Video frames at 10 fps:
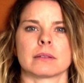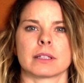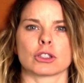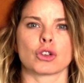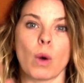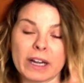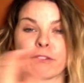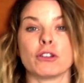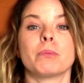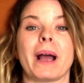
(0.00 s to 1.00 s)
there's quite a
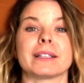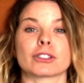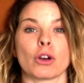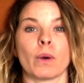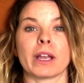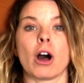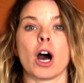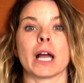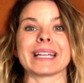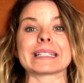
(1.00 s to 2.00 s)
few bites going
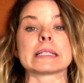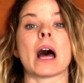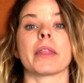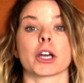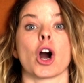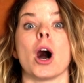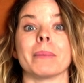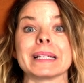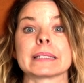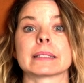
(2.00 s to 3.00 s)
on. It's not the
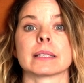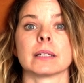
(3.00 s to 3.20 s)
calmest.